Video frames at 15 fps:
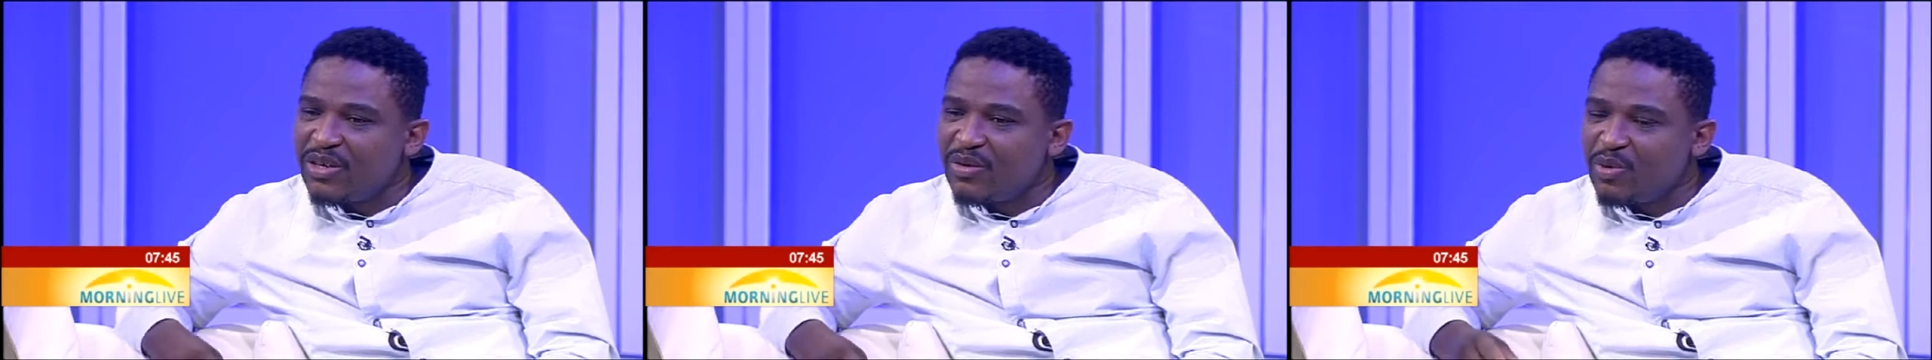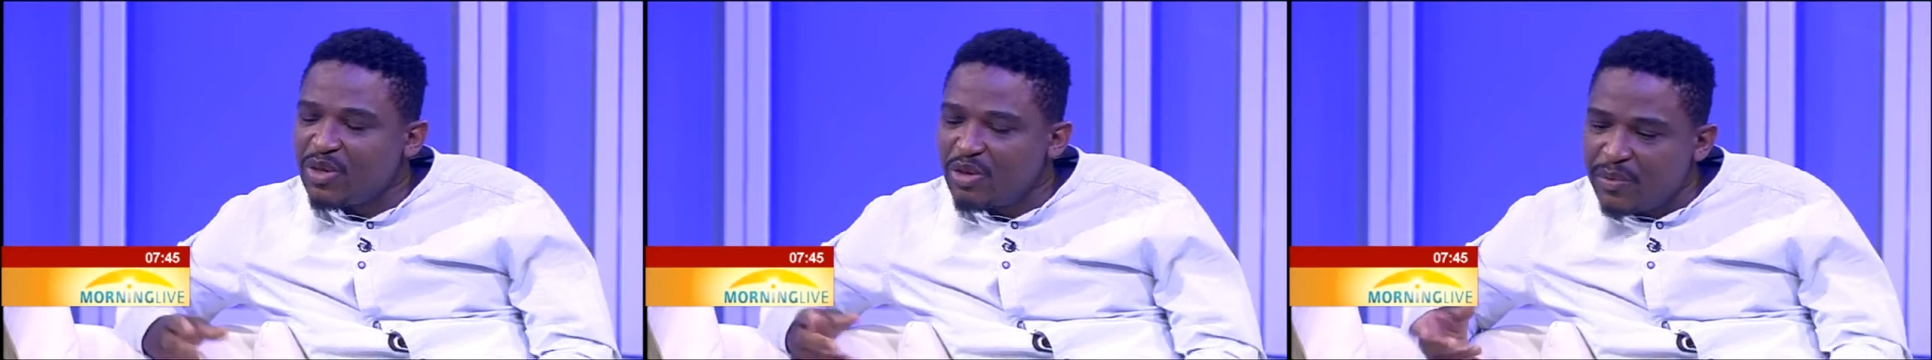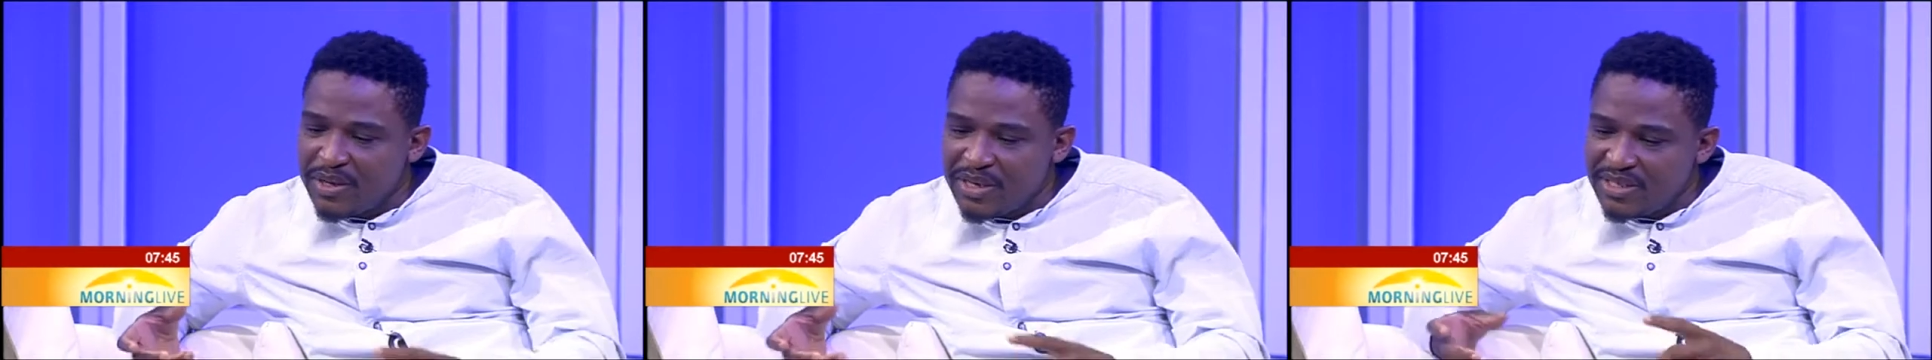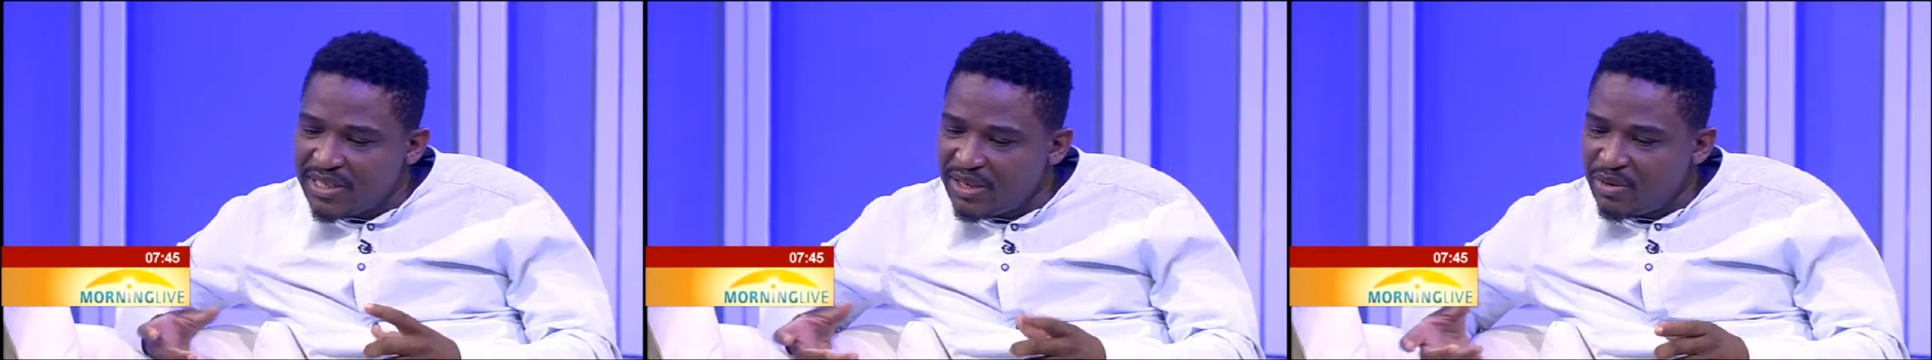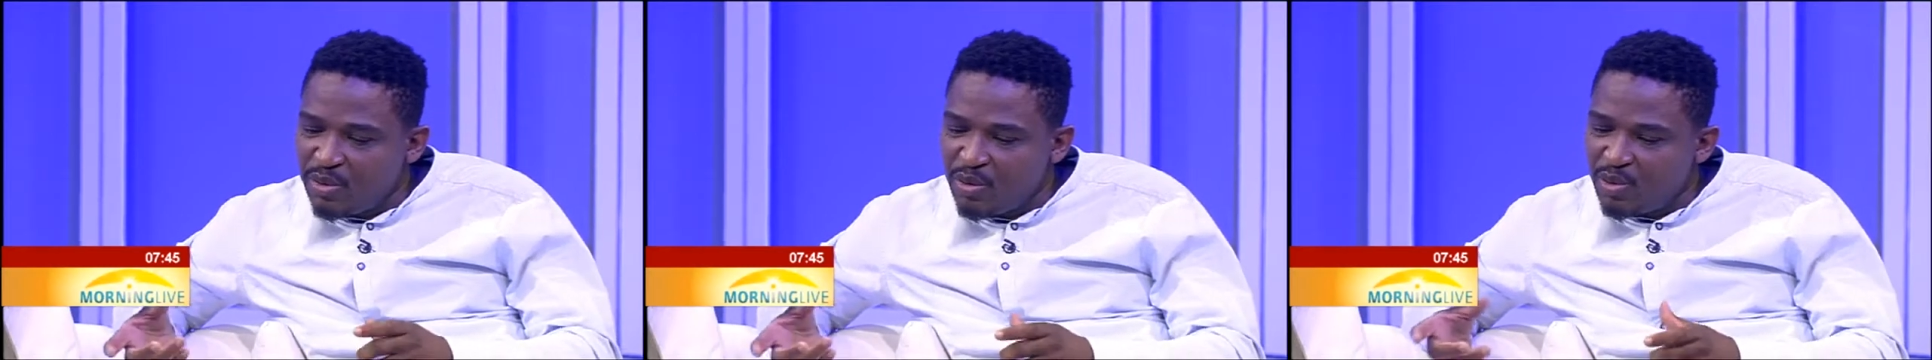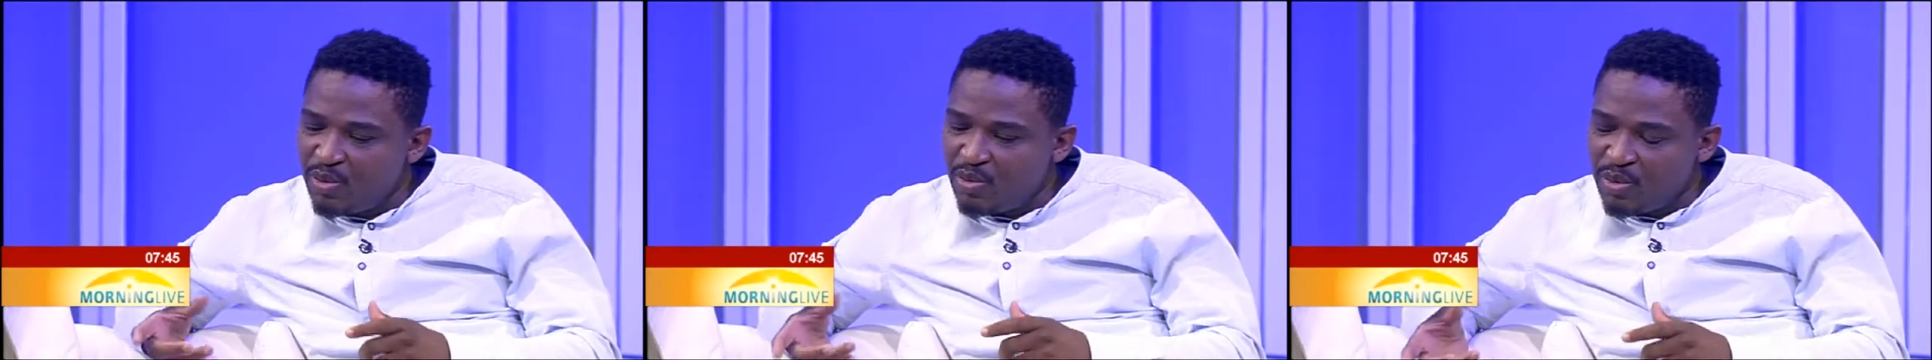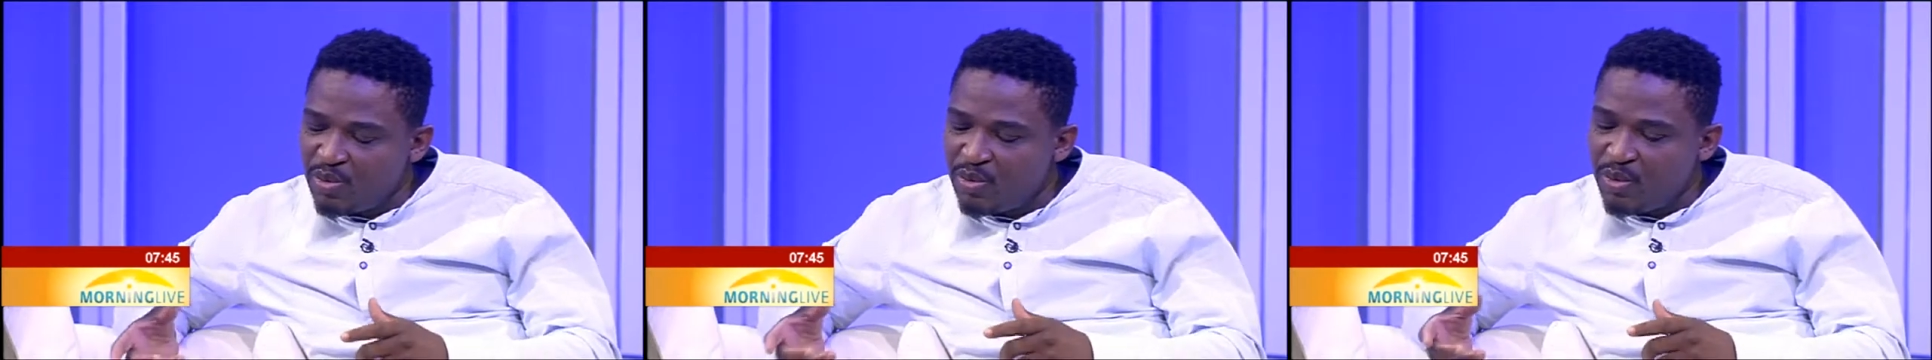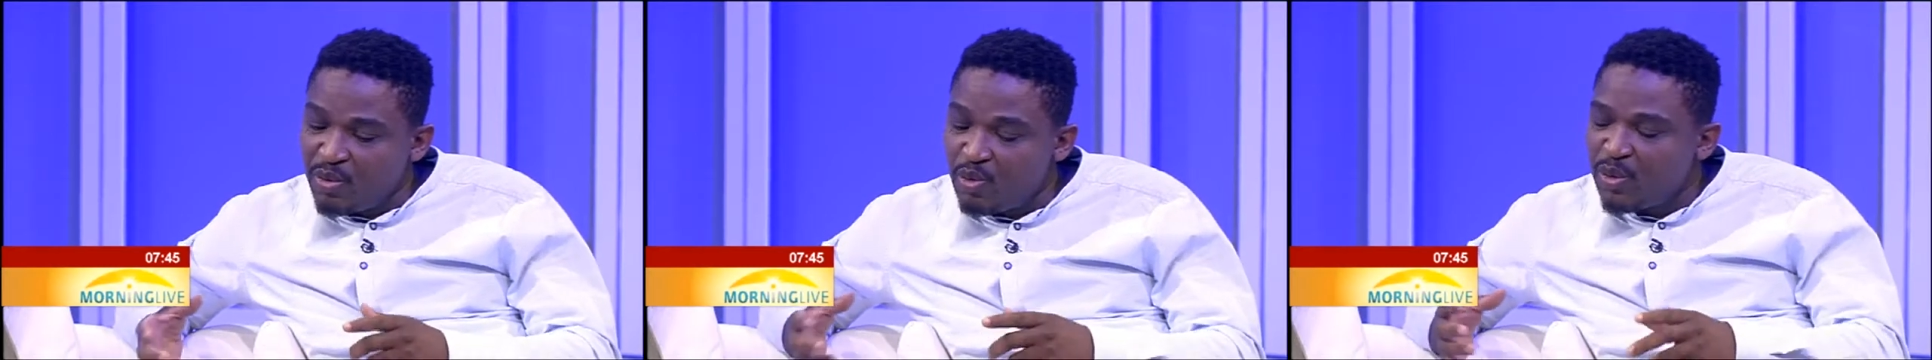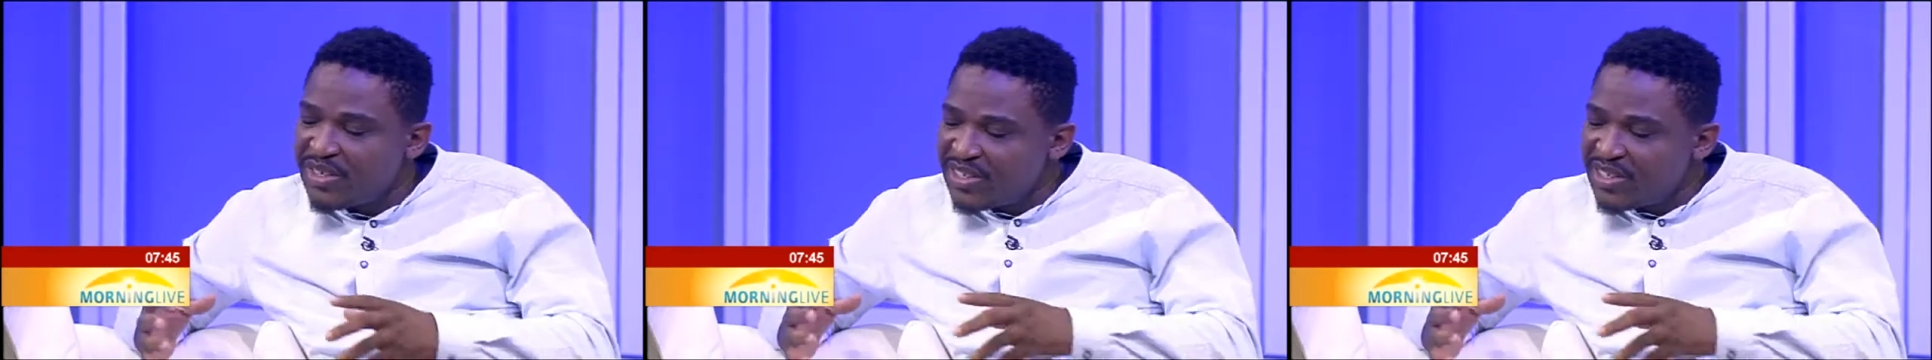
we, we normally take we,